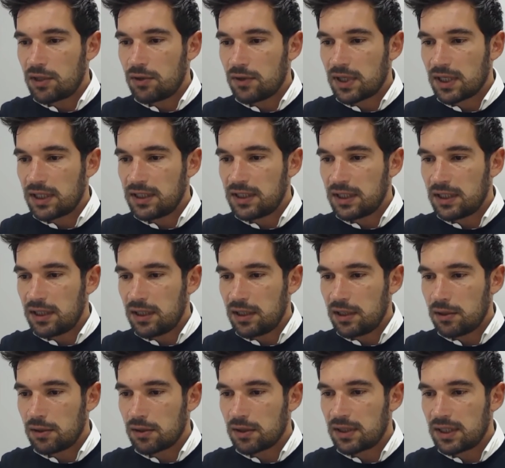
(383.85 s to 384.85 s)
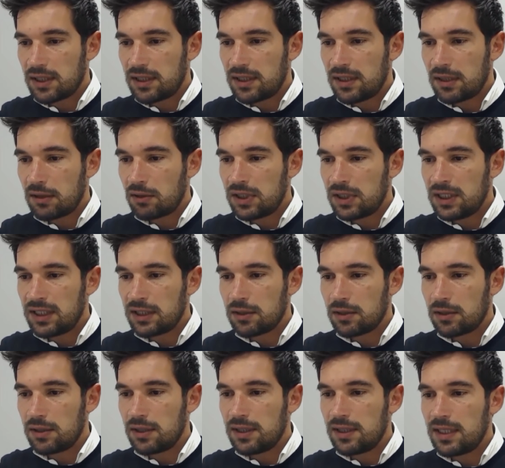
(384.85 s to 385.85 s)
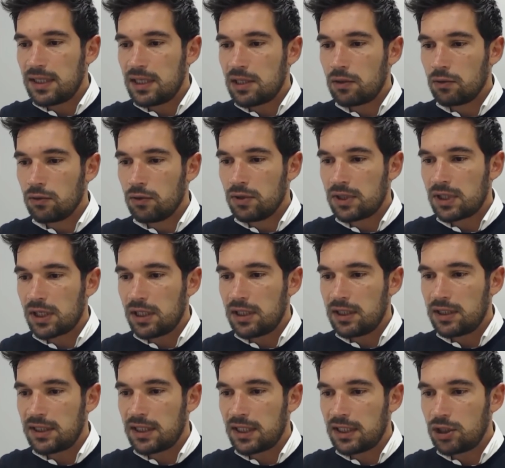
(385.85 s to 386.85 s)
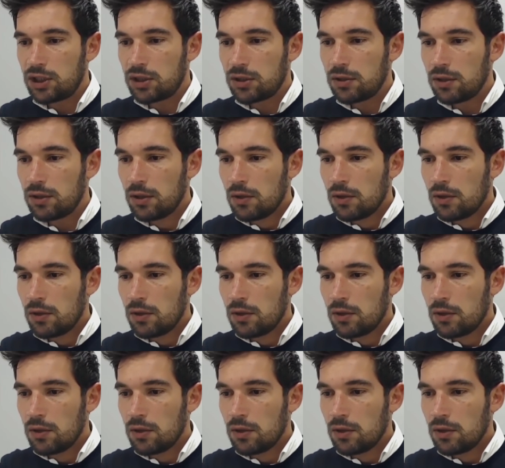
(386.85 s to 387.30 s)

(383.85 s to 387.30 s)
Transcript: You can see here that there is neoendothelialization